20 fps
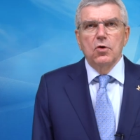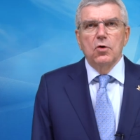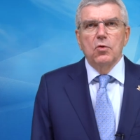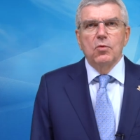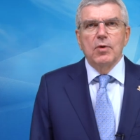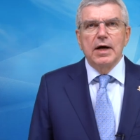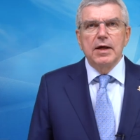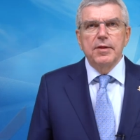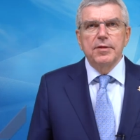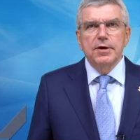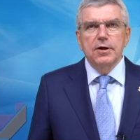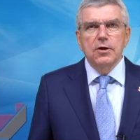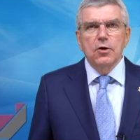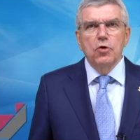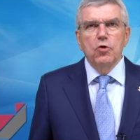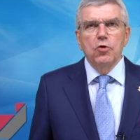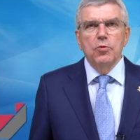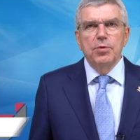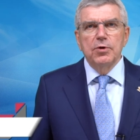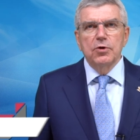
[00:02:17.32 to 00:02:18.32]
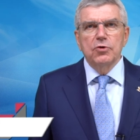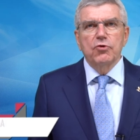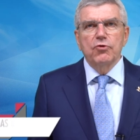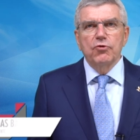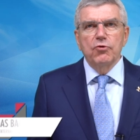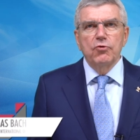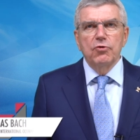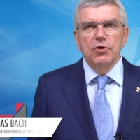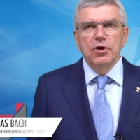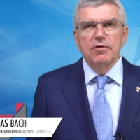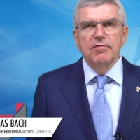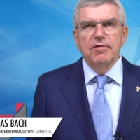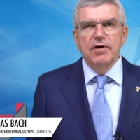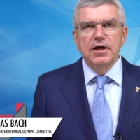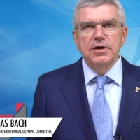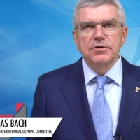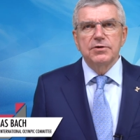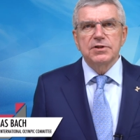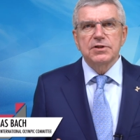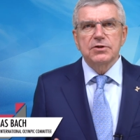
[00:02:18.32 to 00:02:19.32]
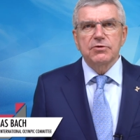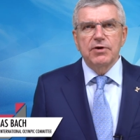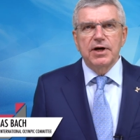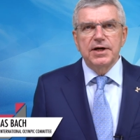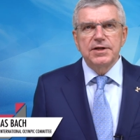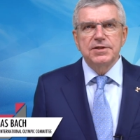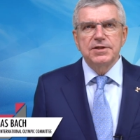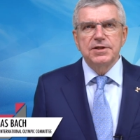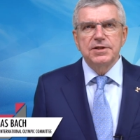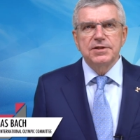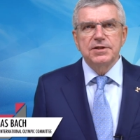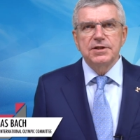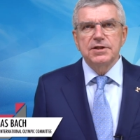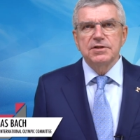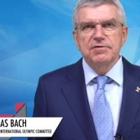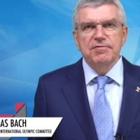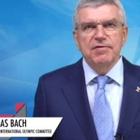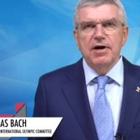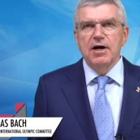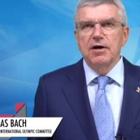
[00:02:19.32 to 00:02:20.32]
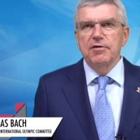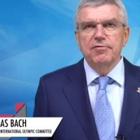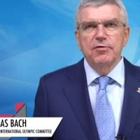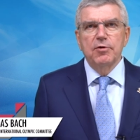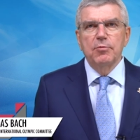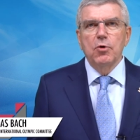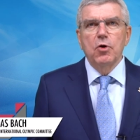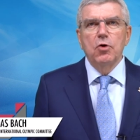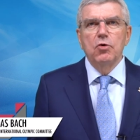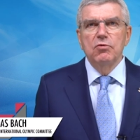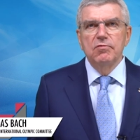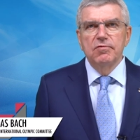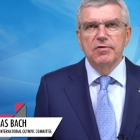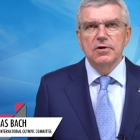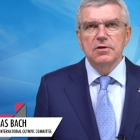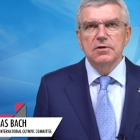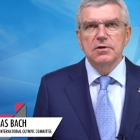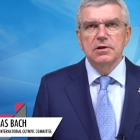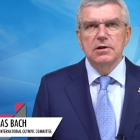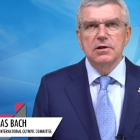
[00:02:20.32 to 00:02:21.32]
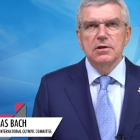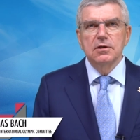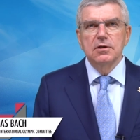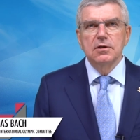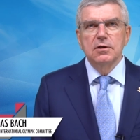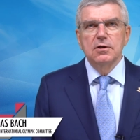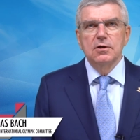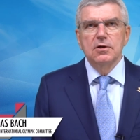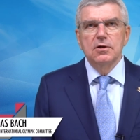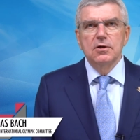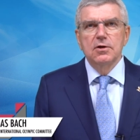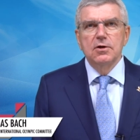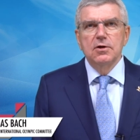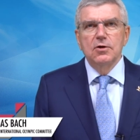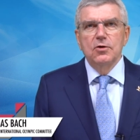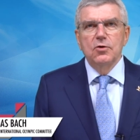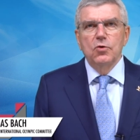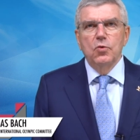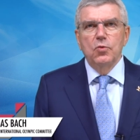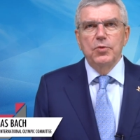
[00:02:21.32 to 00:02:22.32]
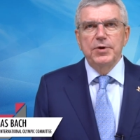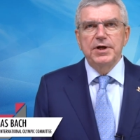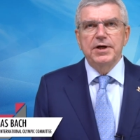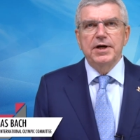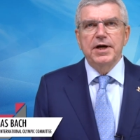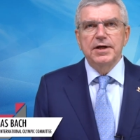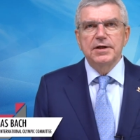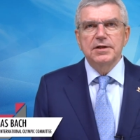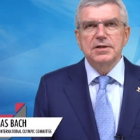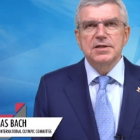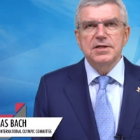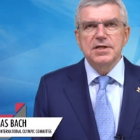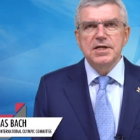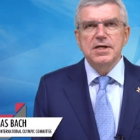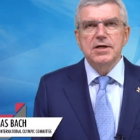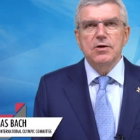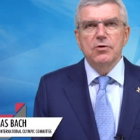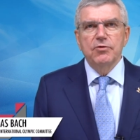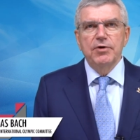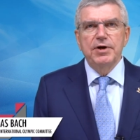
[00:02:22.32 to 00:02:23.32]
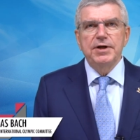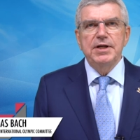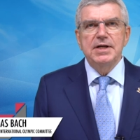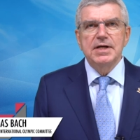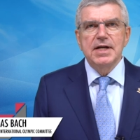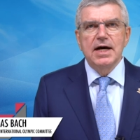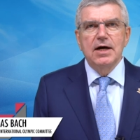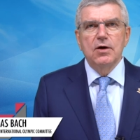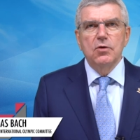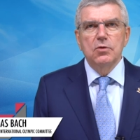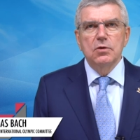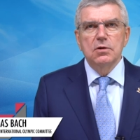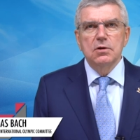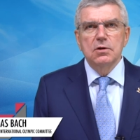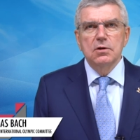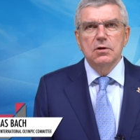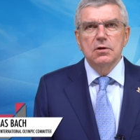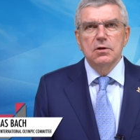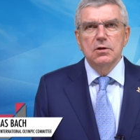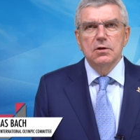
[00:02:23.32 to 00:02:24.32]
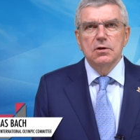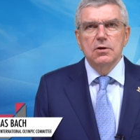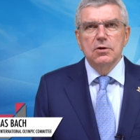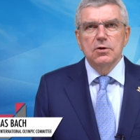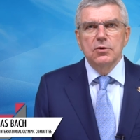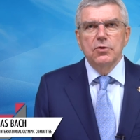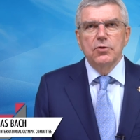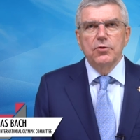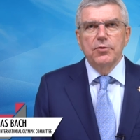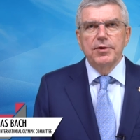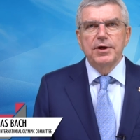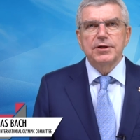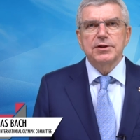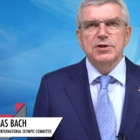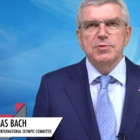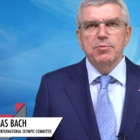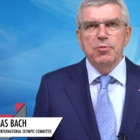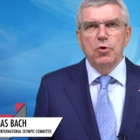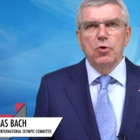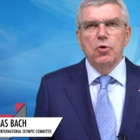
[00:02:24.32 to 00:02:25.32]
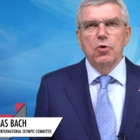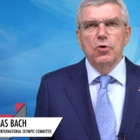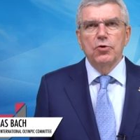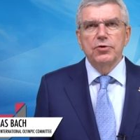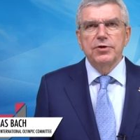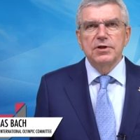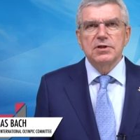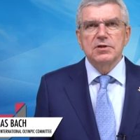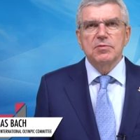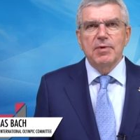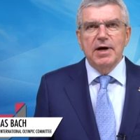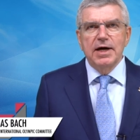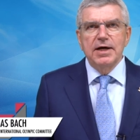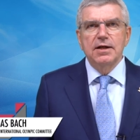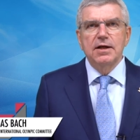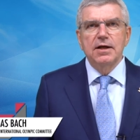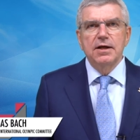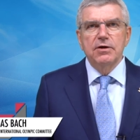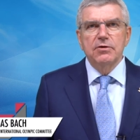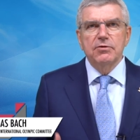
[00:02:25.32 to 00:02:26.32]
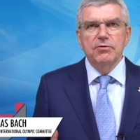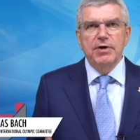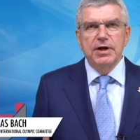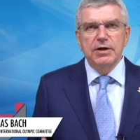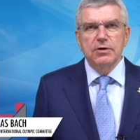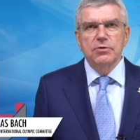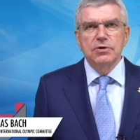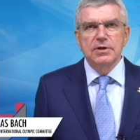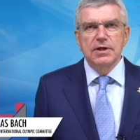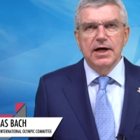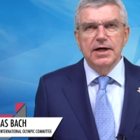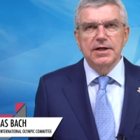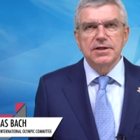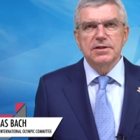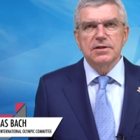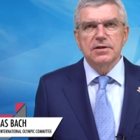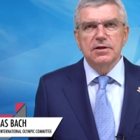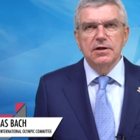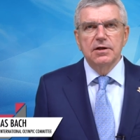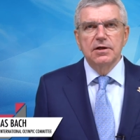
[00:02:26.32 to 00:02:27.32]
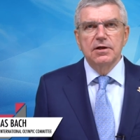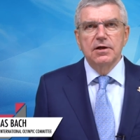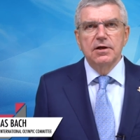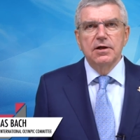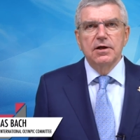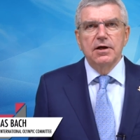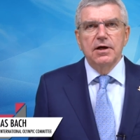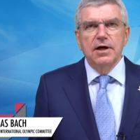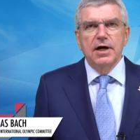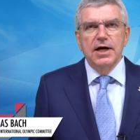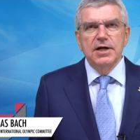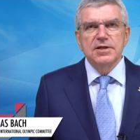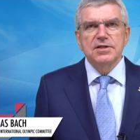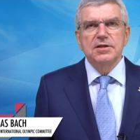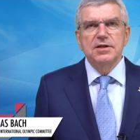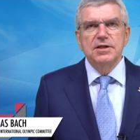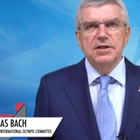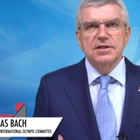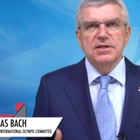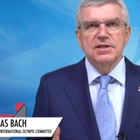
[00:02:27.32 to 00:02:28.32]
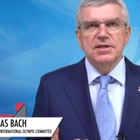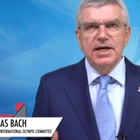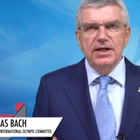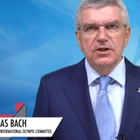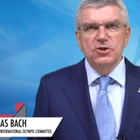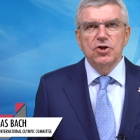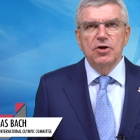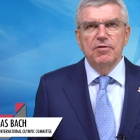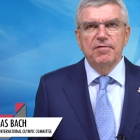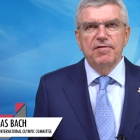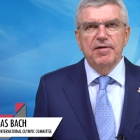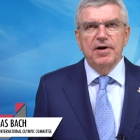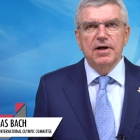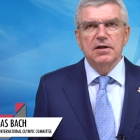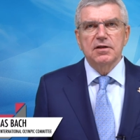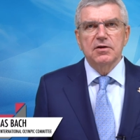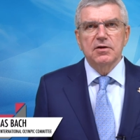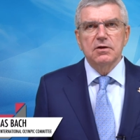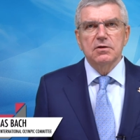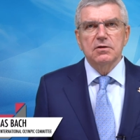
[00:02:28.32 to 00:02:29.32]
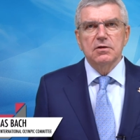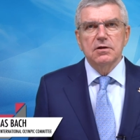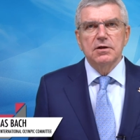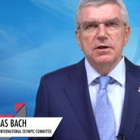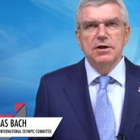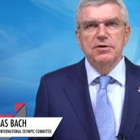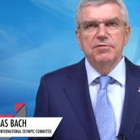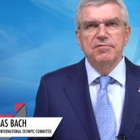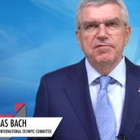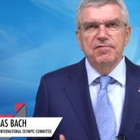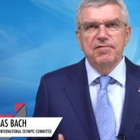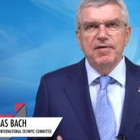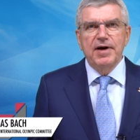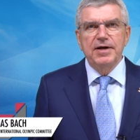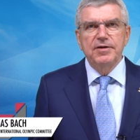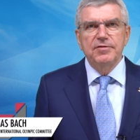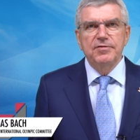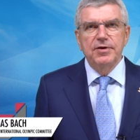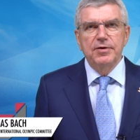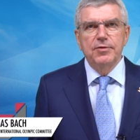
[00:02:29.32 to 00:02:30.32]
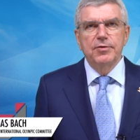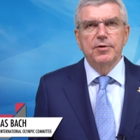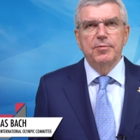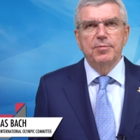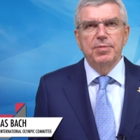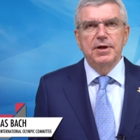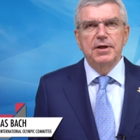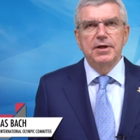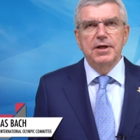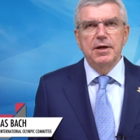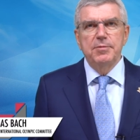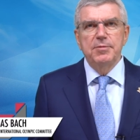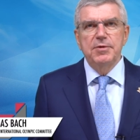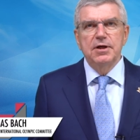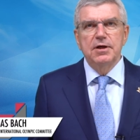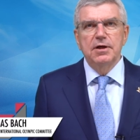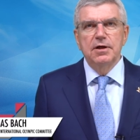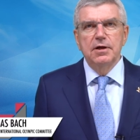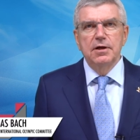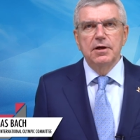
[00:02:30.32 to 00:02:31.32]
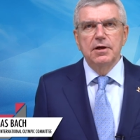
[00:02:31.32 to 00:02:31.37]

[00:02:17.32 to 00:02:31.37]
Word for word: While the global coronavirus crisis is far from over, we can see already now that sport is widely recognized as an essential factor in fighting the pandemic